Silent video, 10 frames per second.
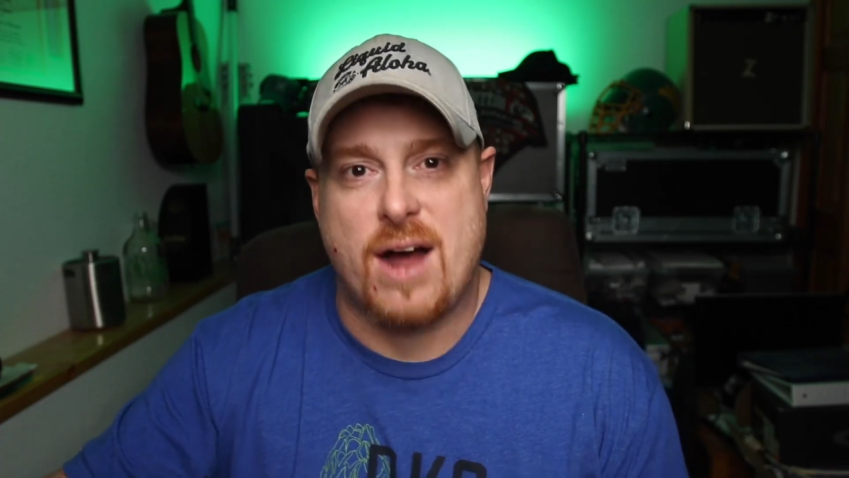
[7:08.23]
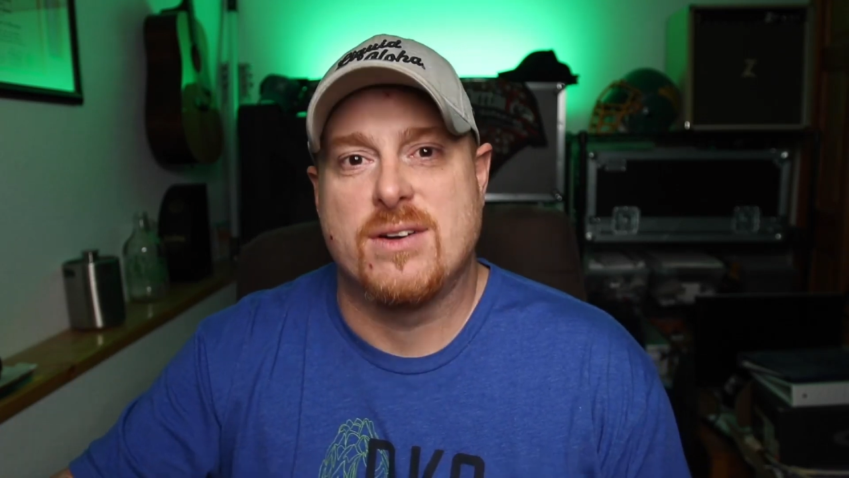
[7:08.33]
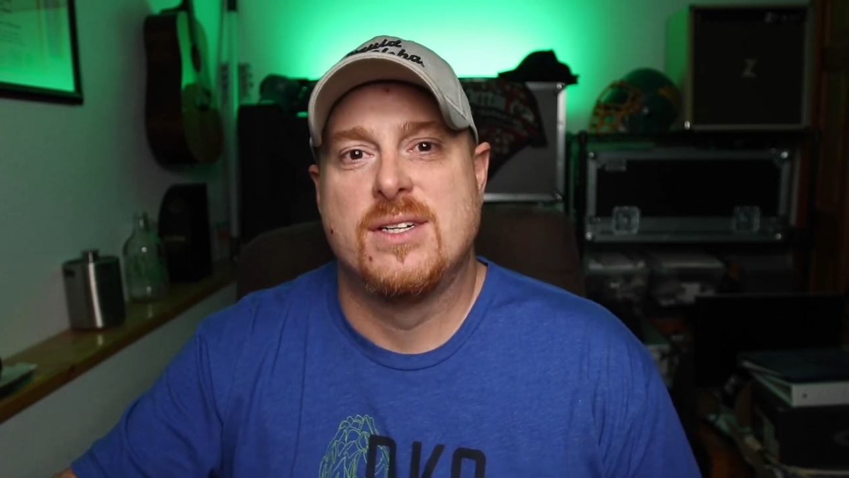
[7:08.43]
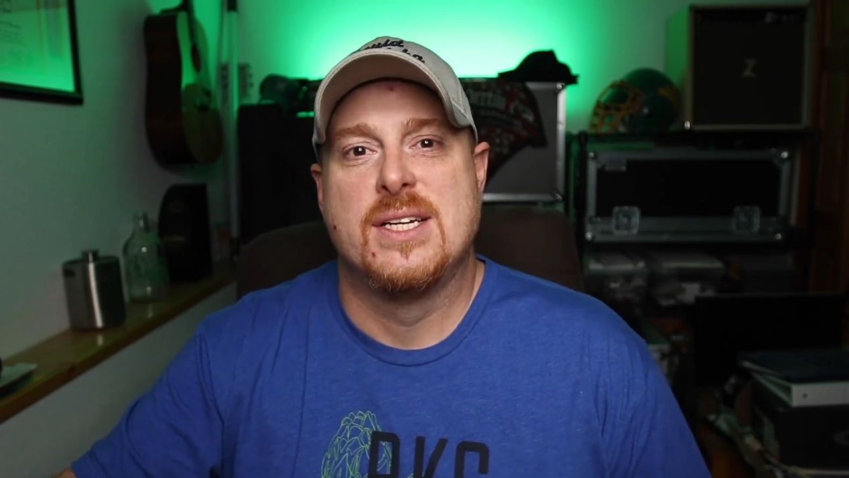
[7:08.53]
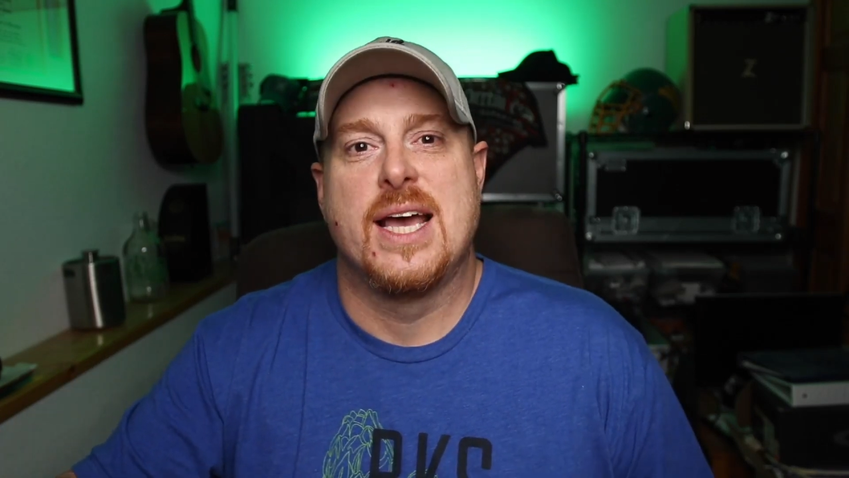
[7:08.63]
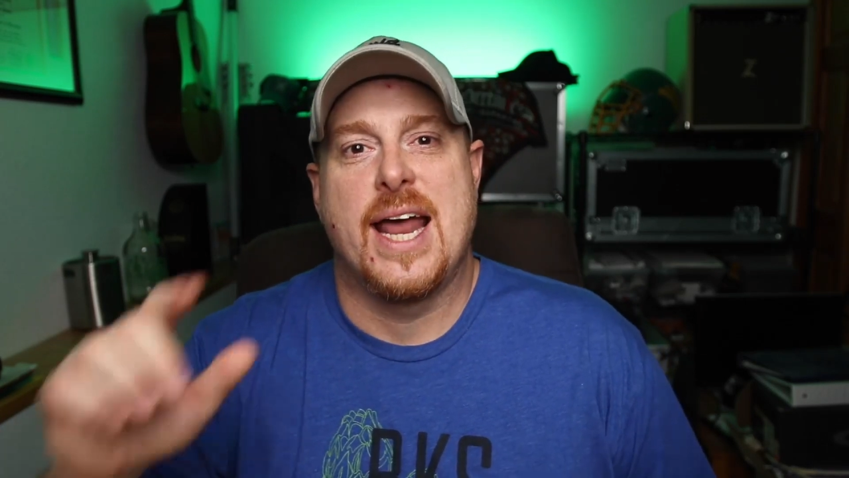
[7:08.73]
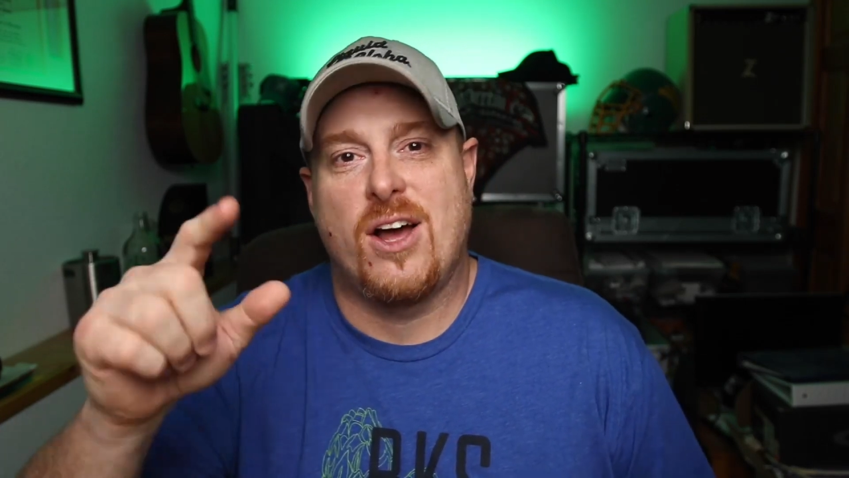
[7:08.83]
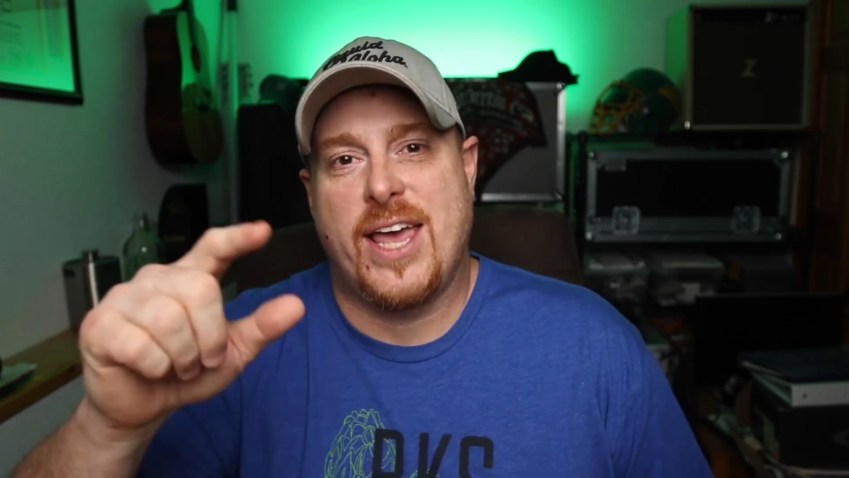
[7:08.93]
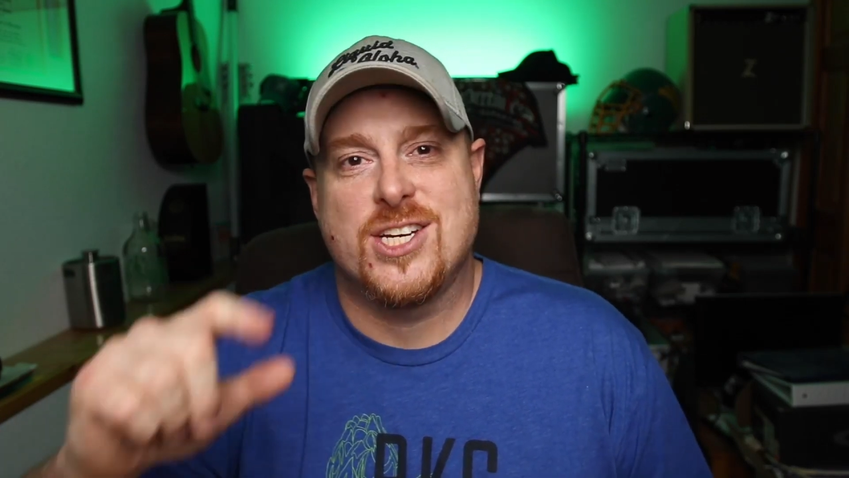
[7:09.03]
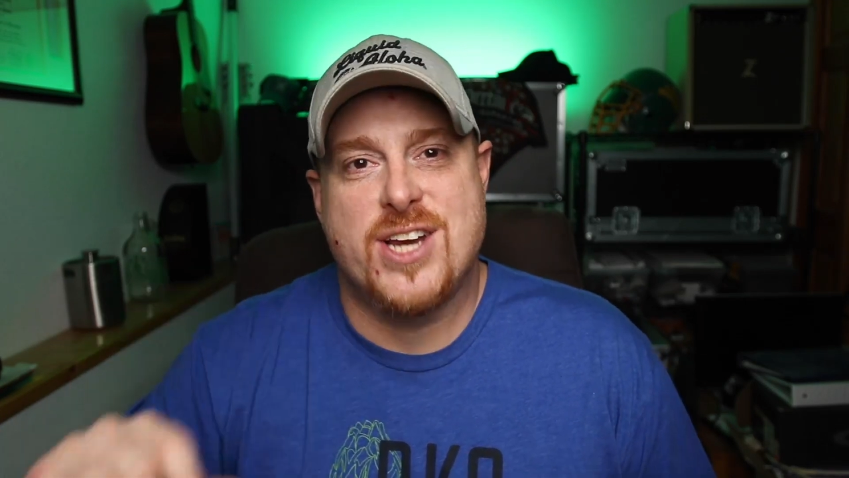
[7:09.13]
And I'll
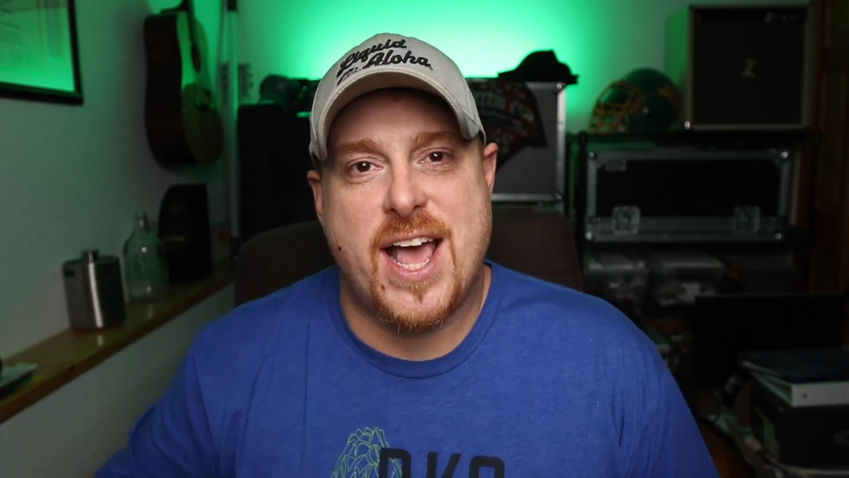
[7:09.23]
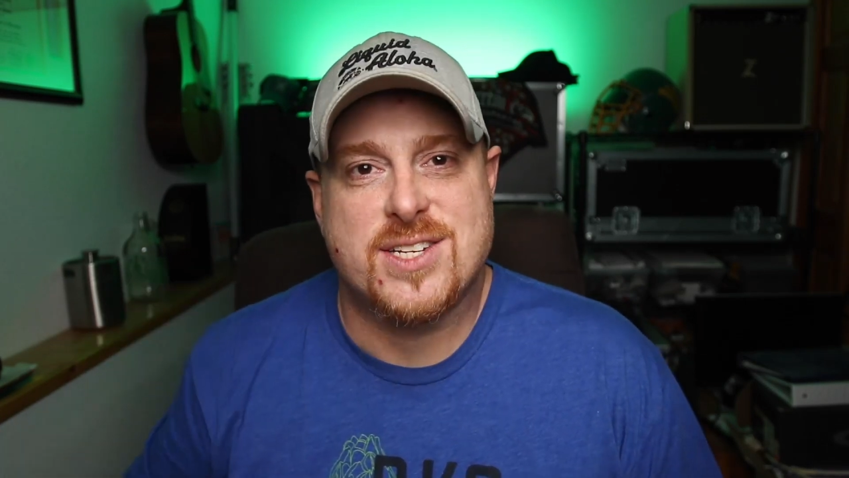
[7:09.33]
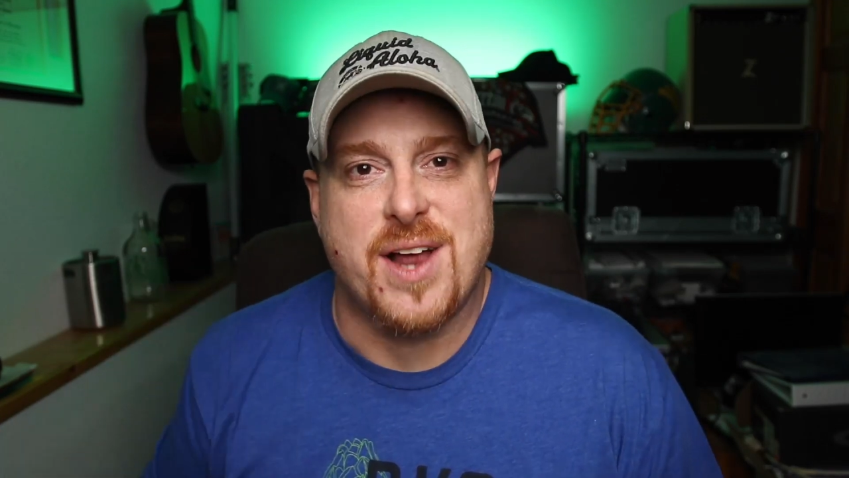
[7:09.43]
catch you next